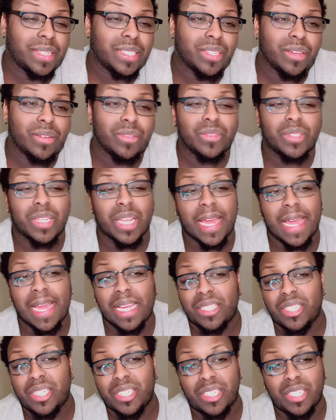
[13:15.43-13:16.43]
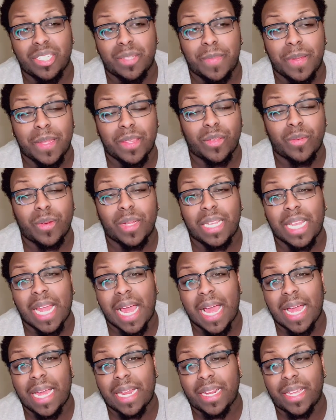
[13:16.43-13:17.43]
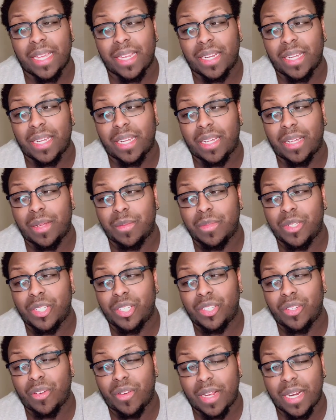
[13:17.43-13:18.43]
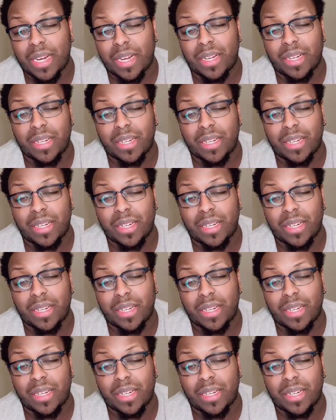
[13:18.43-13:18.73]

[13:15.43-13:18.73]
So Ashley's just been through a lot in a short